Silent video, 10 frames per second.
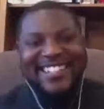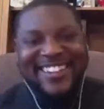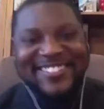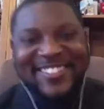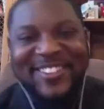
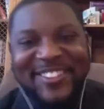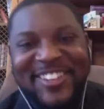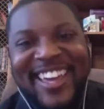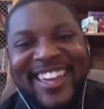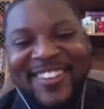So
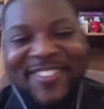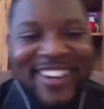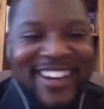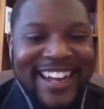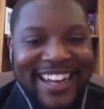you hear
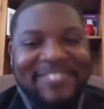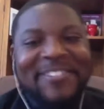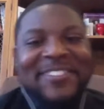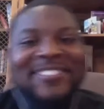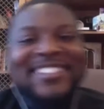gospel
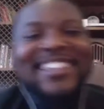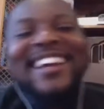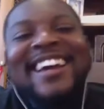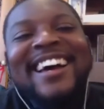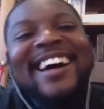music
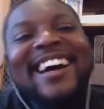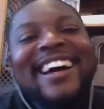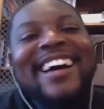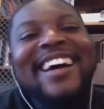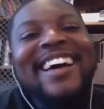
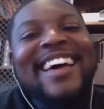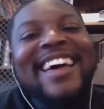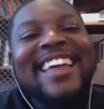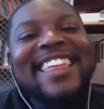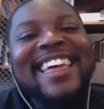
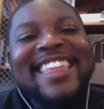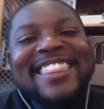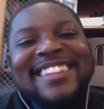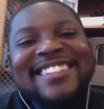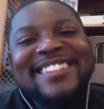
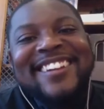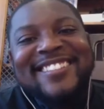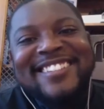at the church